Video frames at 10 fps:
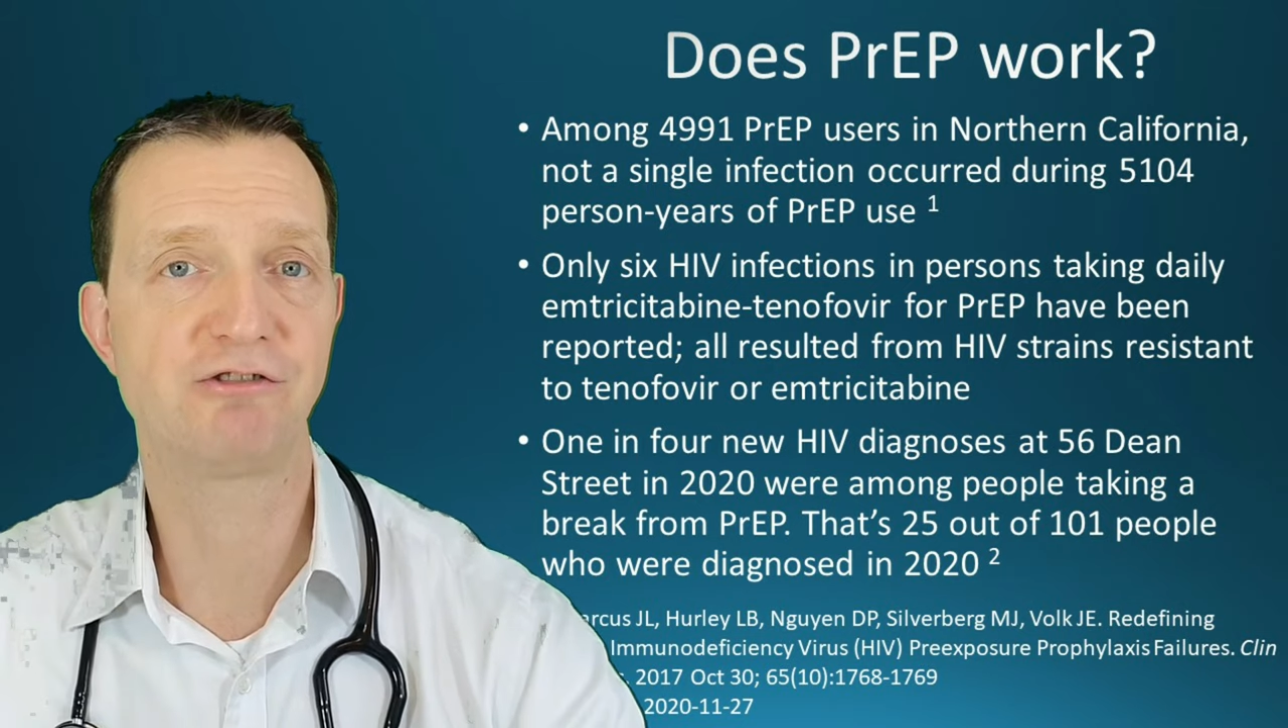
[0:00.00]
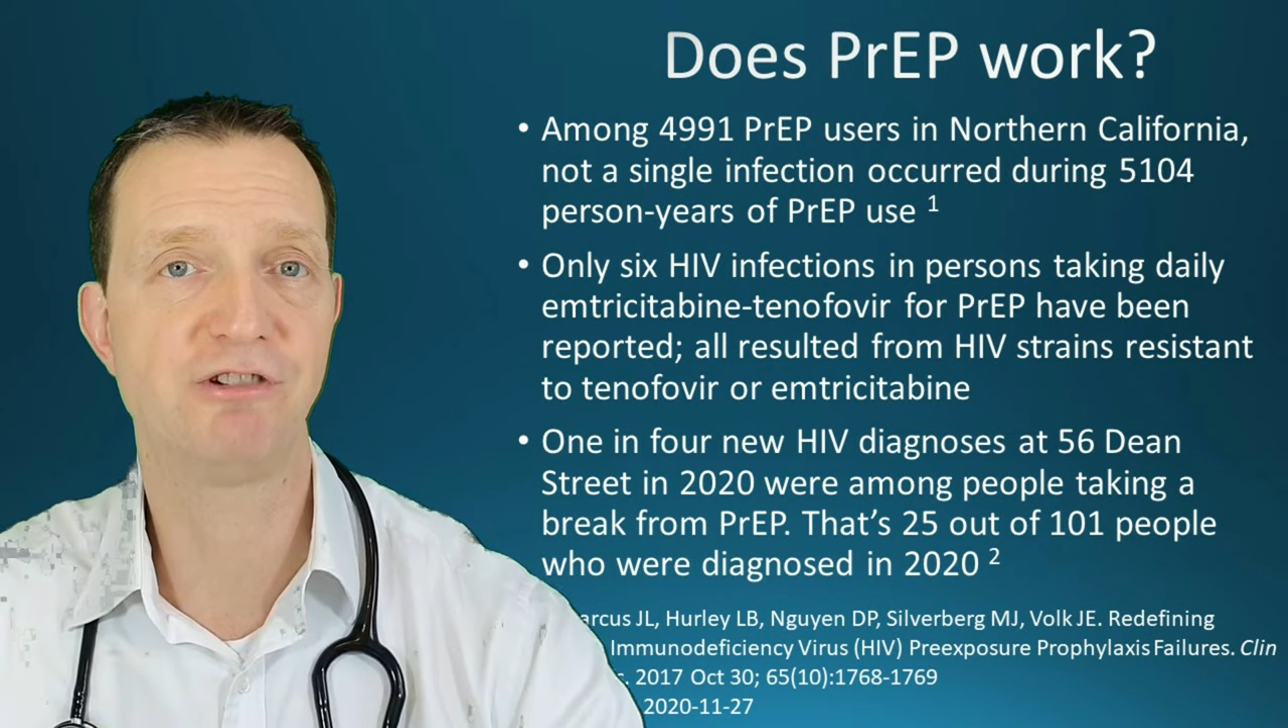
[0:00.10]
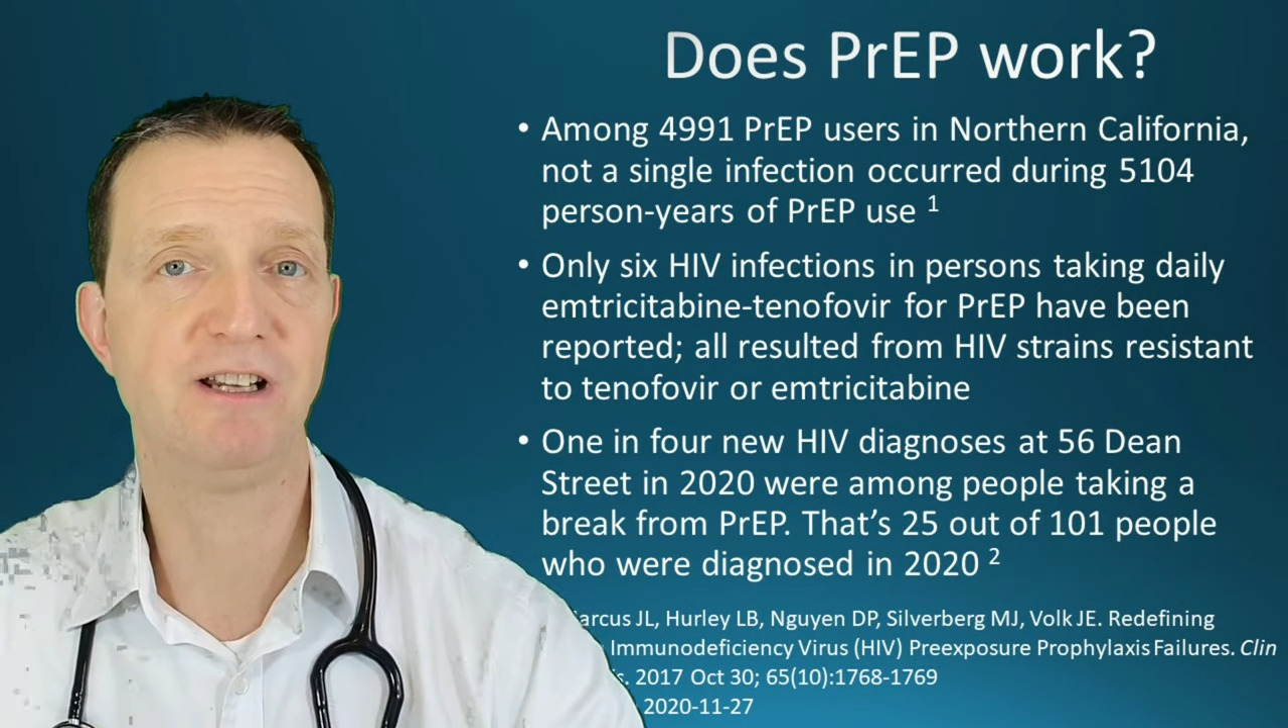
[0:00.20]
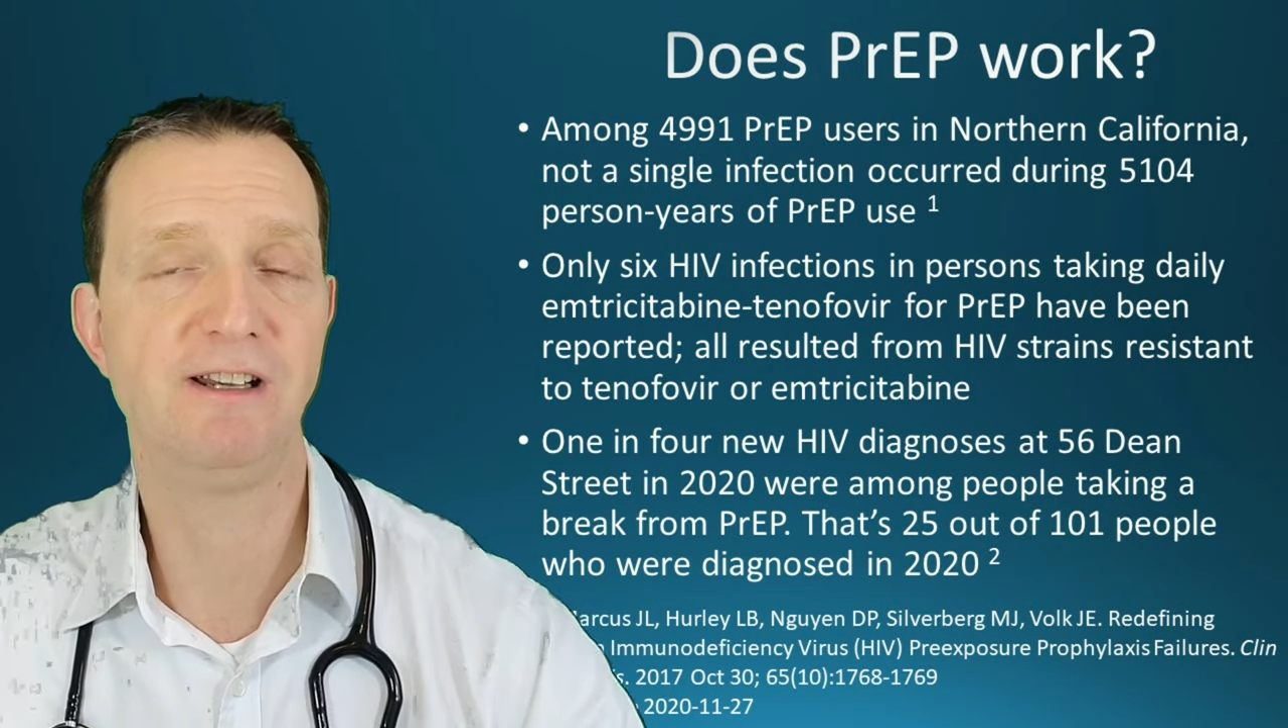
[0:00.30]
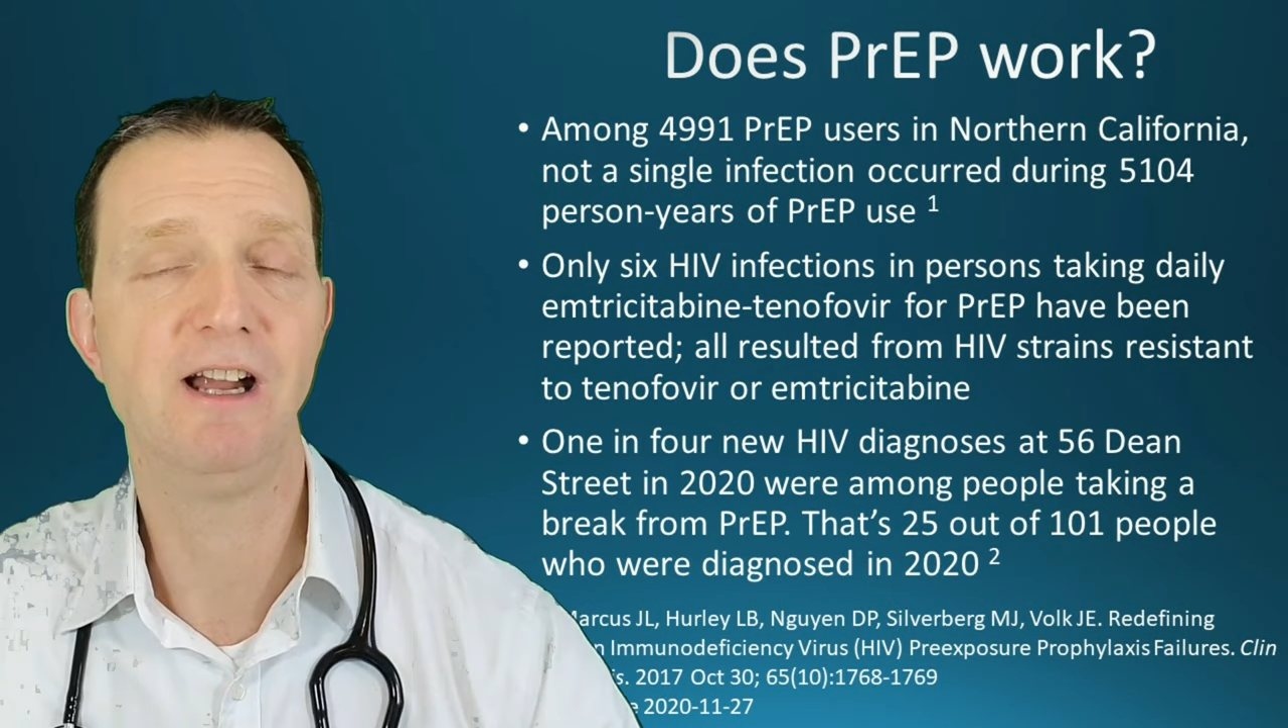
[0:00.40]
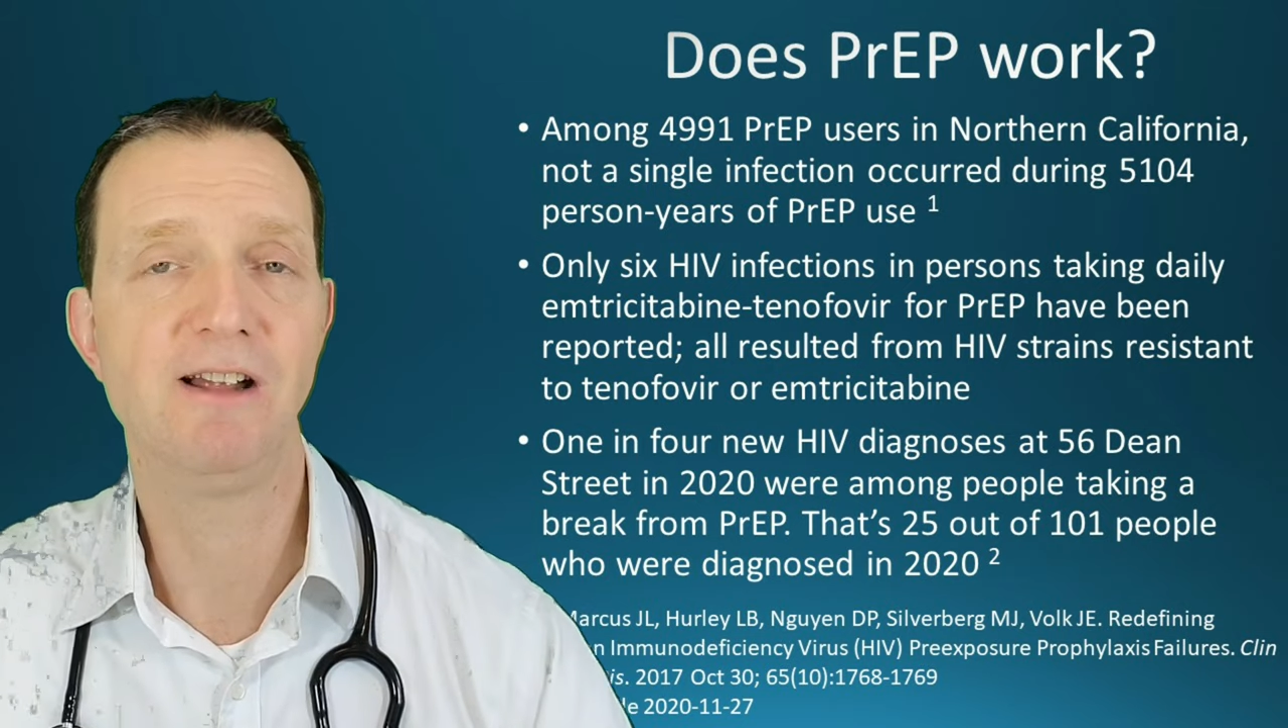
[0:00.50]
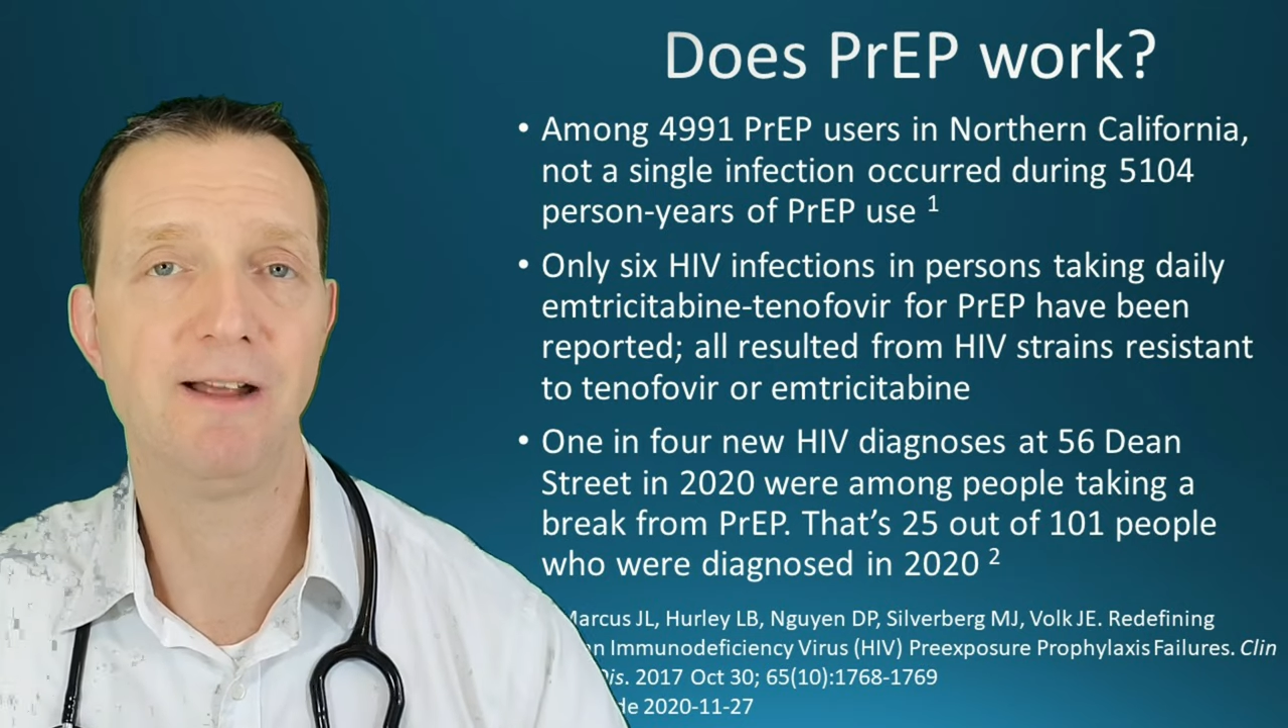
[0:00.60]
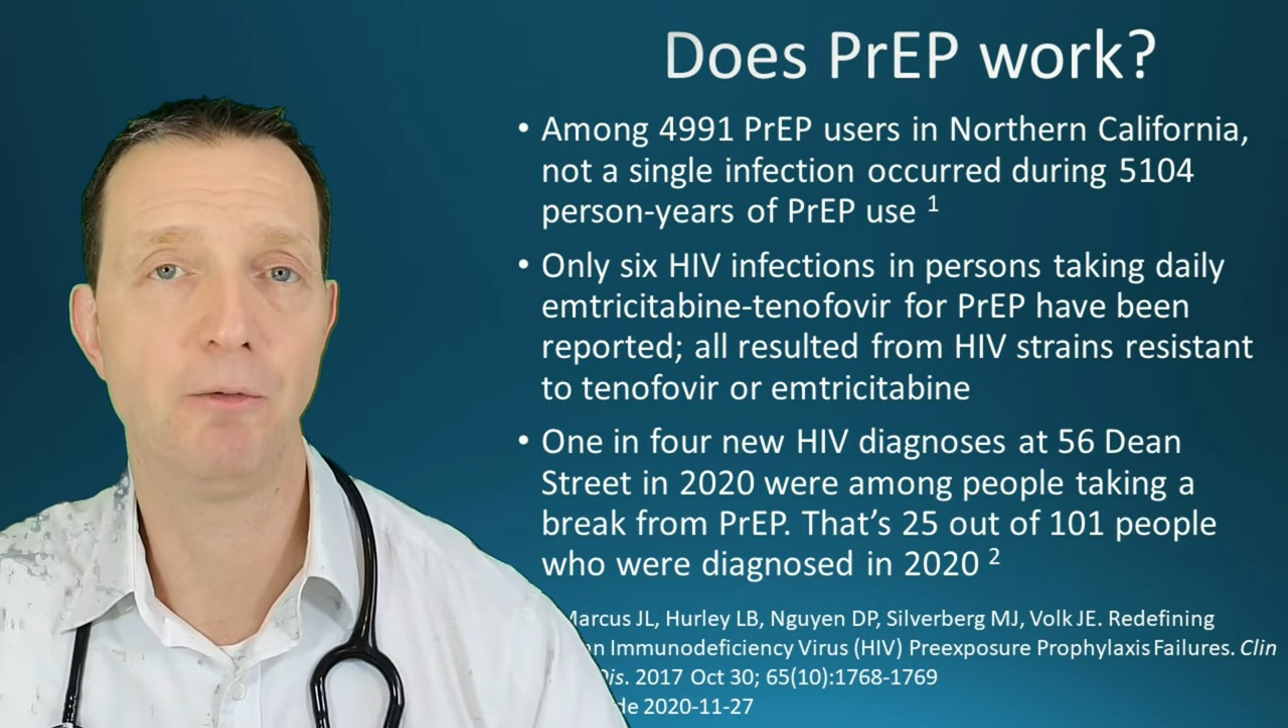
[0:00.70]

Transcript: strain